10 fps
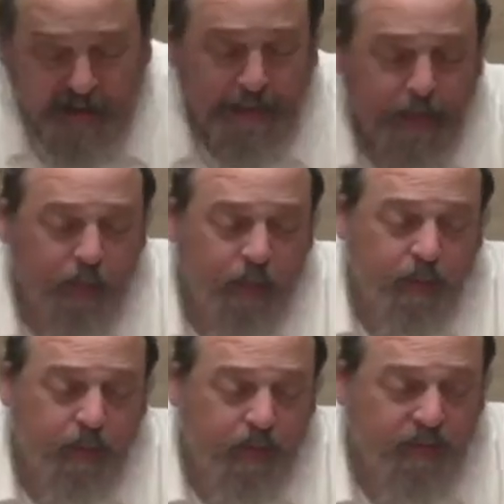If
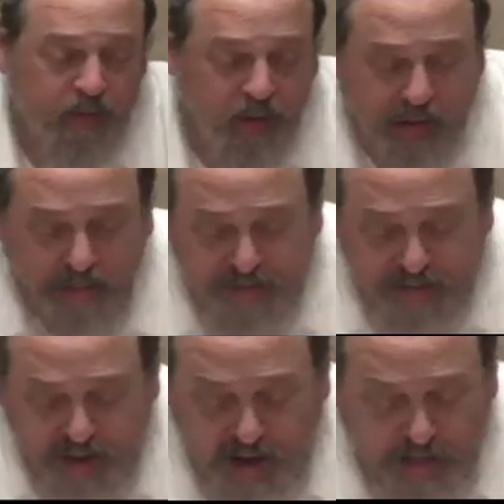you look up
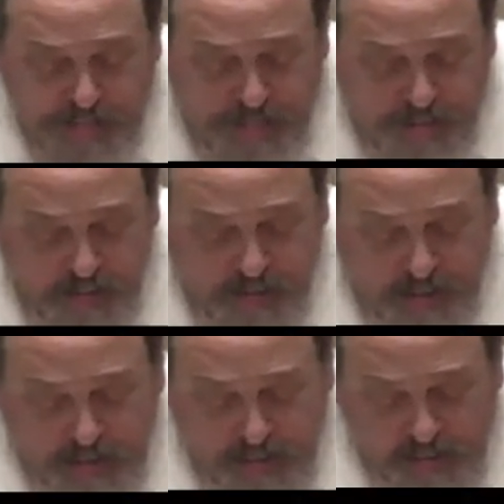top,
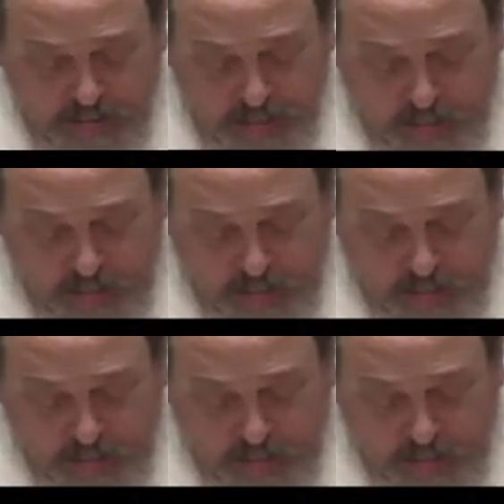when there were two